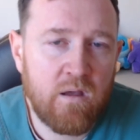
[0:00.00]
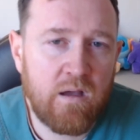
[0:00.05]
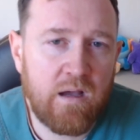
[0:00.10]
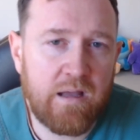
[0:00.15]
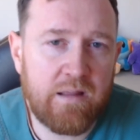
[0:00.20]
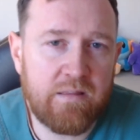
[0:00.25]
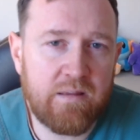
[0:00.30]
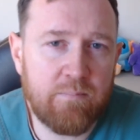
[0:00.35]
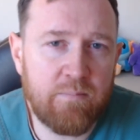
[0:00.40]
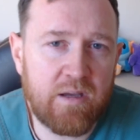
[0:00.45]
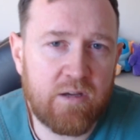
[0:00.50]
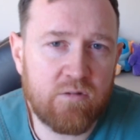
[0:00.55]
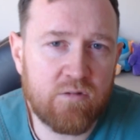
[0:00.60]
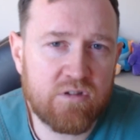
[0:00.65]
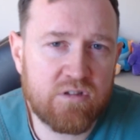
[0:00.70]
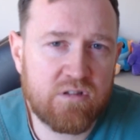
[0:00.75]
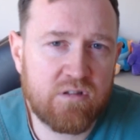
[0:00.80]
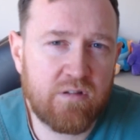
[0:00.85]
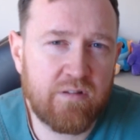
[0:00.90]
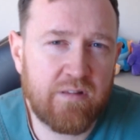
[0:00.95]
And
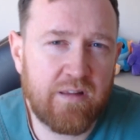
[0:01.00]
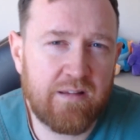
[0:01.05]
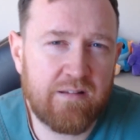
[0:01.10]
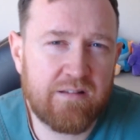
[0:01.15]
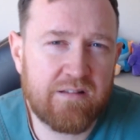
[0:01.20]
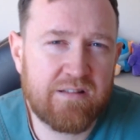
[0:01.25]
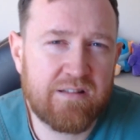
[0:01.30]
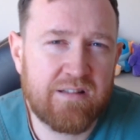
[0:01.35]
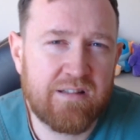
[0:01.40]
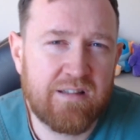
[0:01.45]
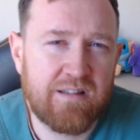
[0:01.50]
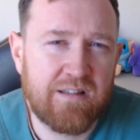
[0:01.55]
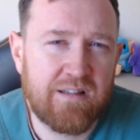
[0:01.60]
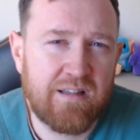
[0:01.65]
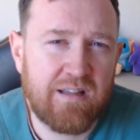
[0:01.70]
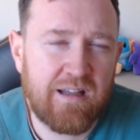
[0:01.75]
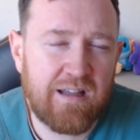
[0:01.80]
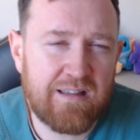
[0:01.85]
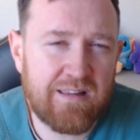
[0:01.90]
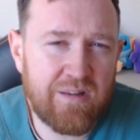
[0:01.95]
there's
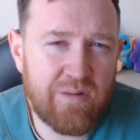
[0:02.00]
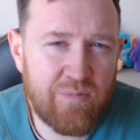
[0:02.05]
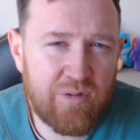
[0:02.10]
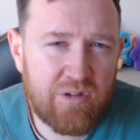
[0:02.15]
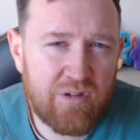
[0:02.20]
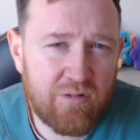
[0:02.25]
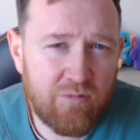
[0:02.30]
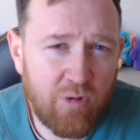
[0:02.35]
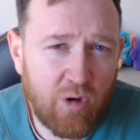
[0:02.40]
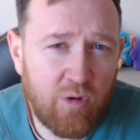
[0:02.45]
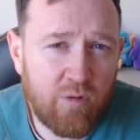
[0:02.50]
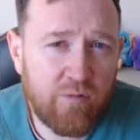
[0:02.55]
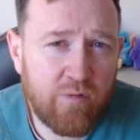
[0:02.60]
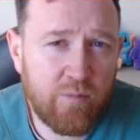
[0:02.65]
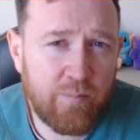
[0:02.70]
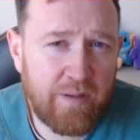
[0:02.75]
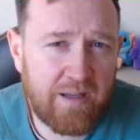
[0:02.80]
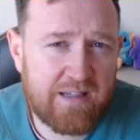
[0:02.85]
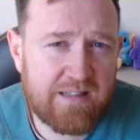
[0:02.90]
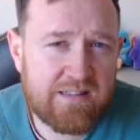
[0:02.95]
a limited role for
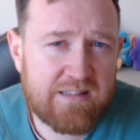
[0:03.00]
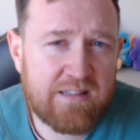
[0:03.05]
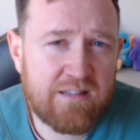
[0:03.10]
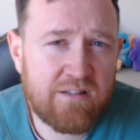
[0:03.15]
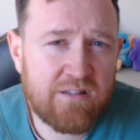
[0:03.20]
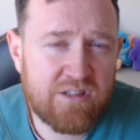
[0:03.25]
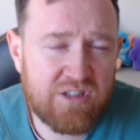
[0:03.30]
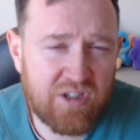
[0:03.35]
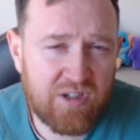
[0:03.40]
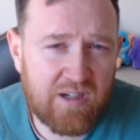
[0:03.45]
pacing because you're